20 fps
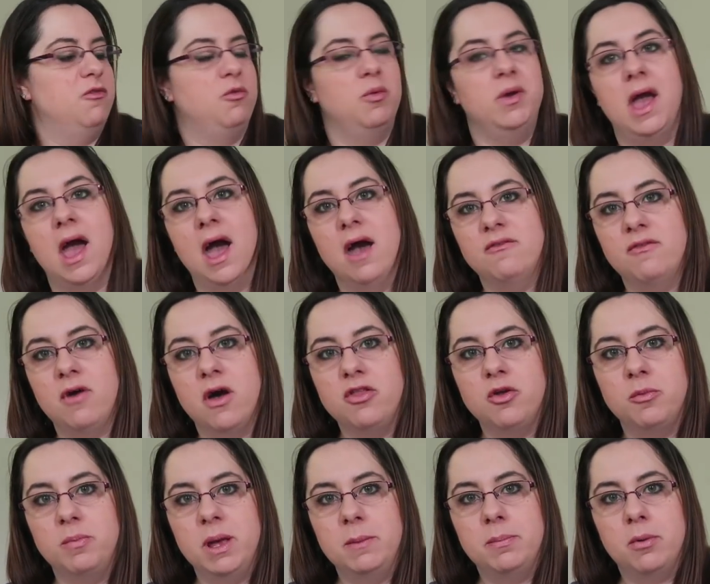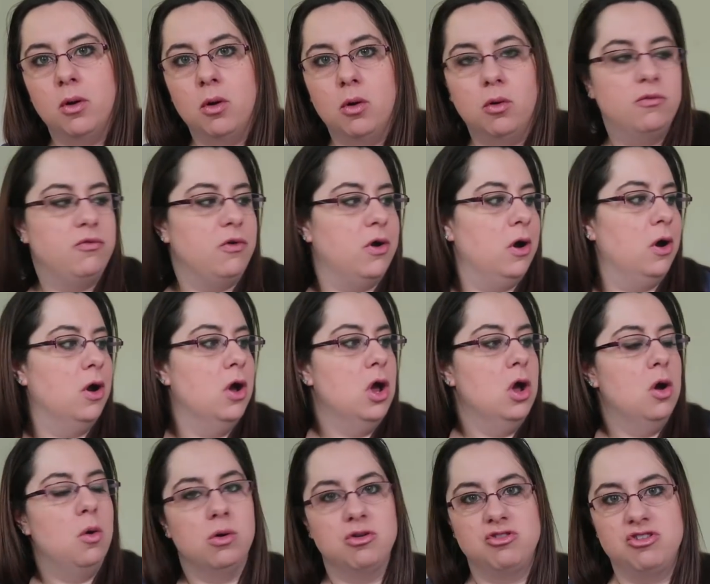if we have other people over,
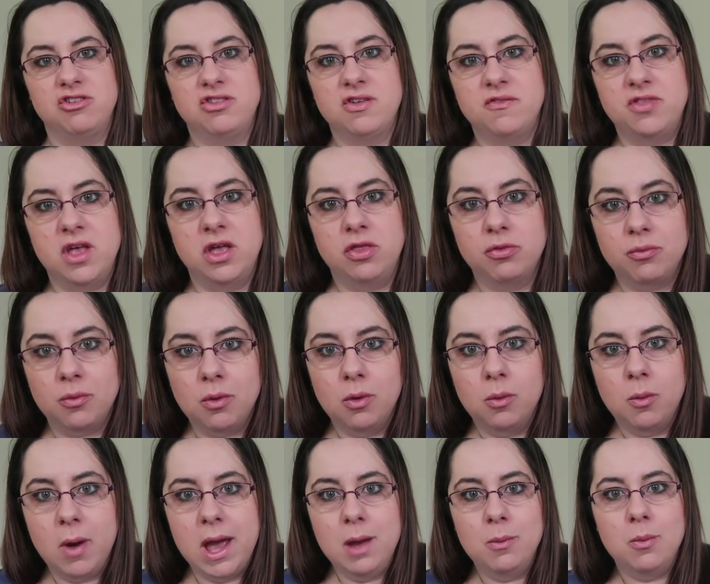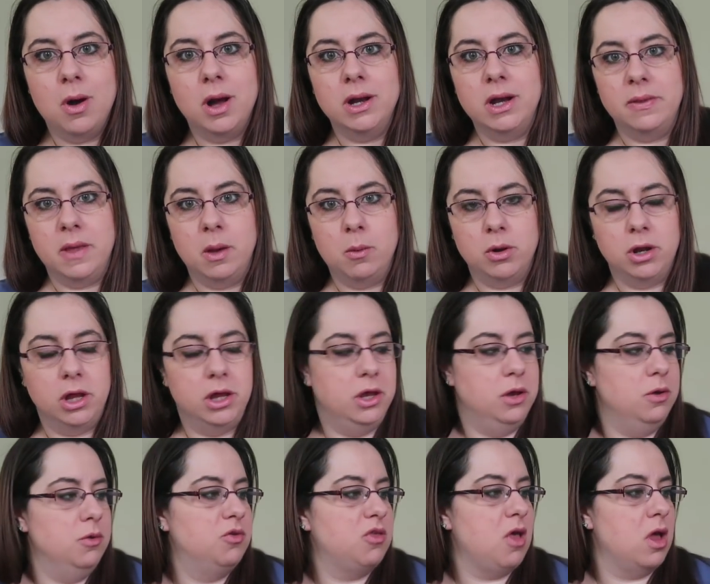or just if they throw away one and they want to
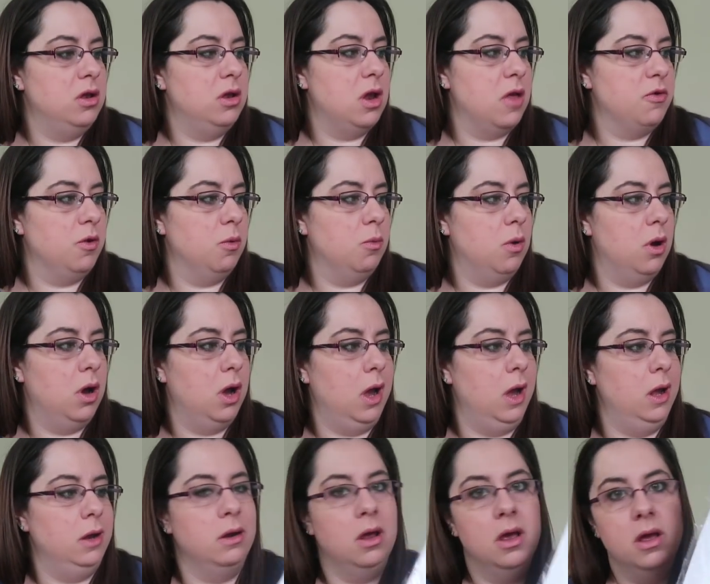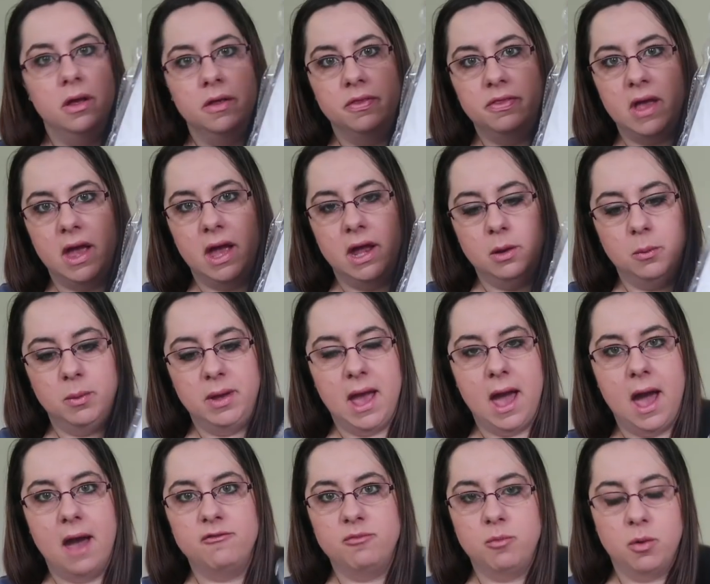use another one, then we
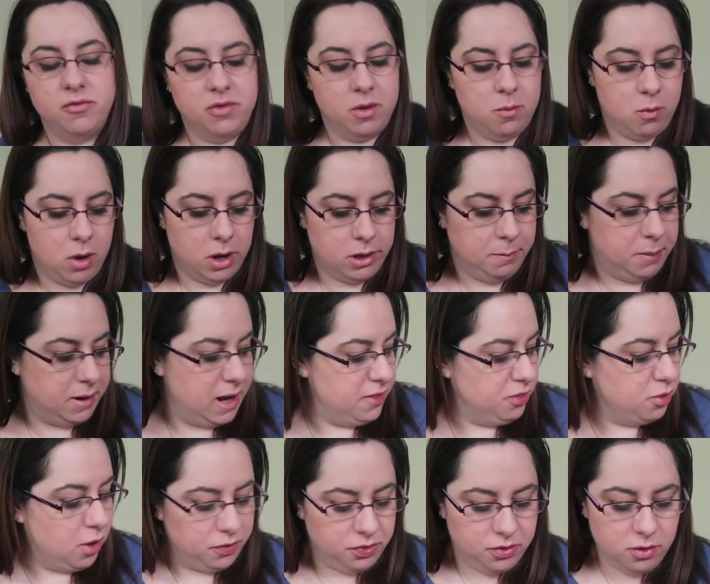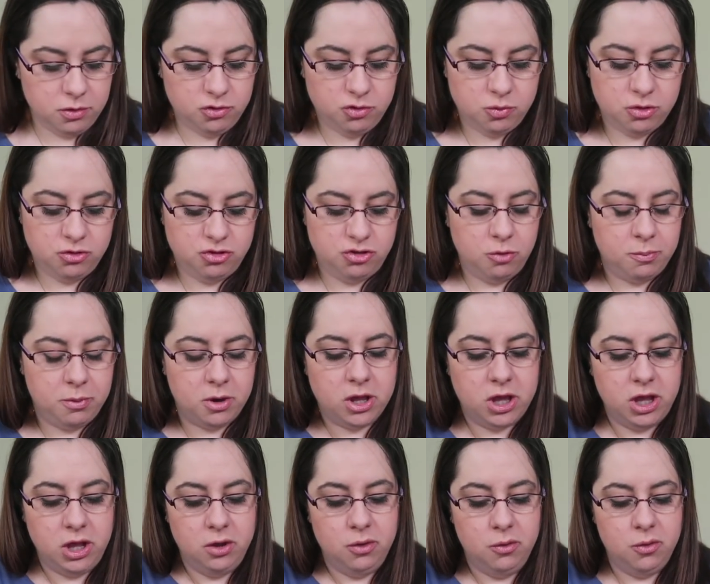have more than one. But I thought those were super
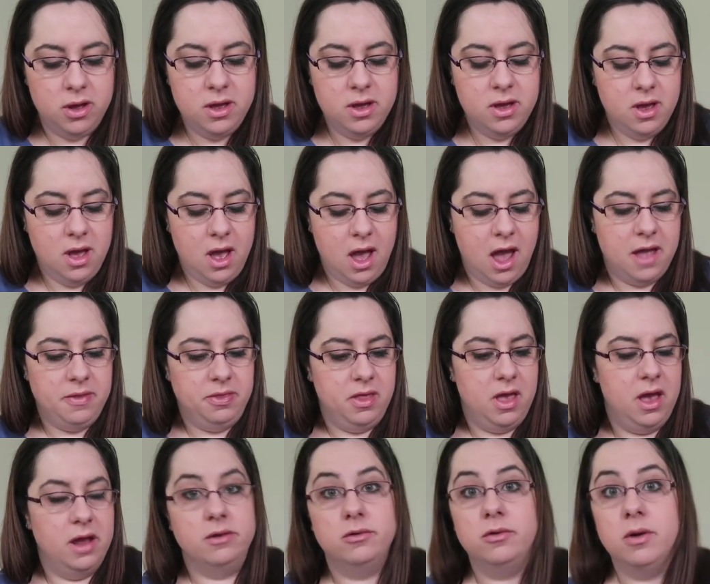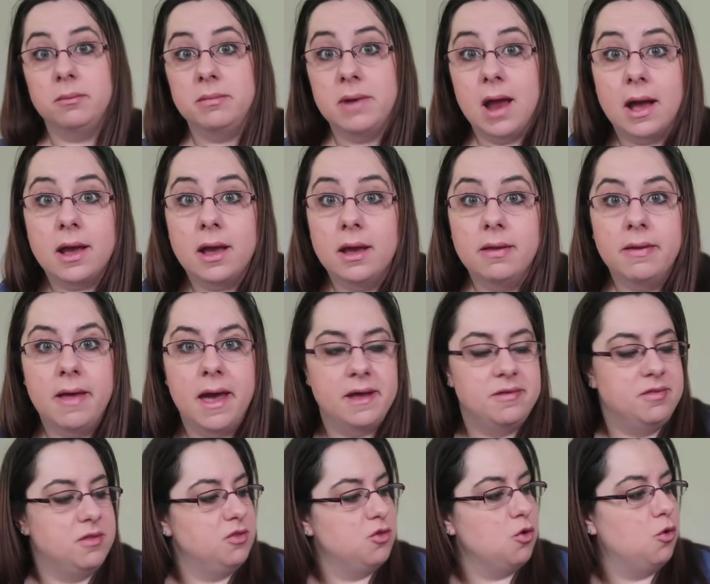cute. And then, oh, I'm knocking
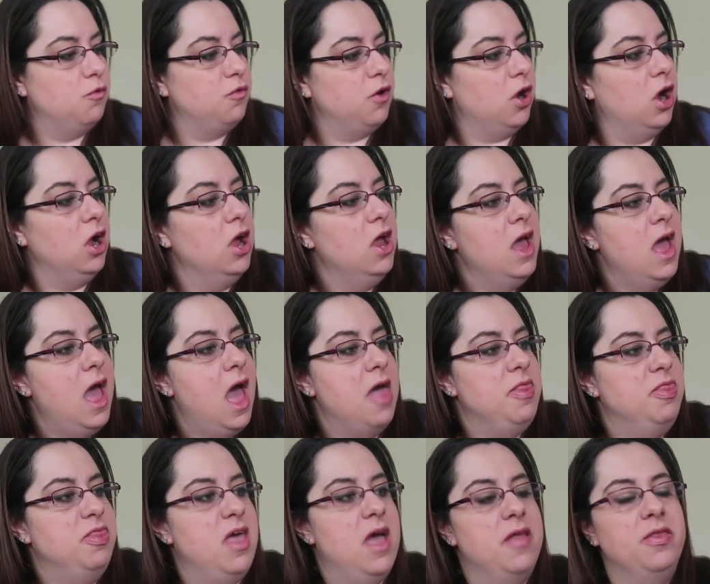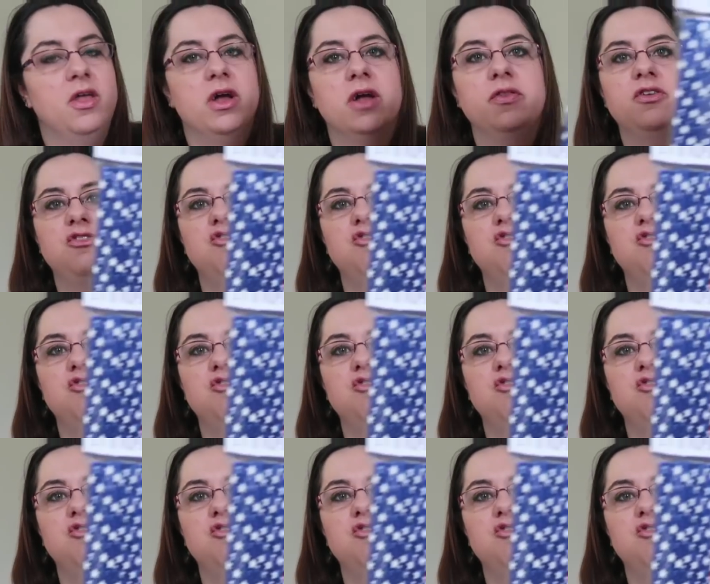glasses over. And then look at